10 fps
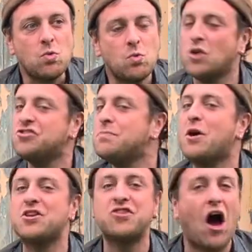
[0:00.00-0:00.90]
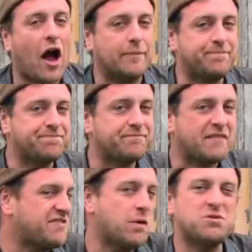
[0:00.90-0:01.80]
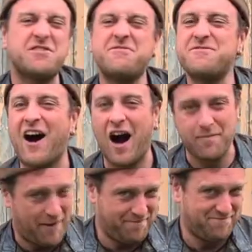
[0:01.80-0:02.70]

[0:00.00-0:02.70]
once upon a time, there was a farmer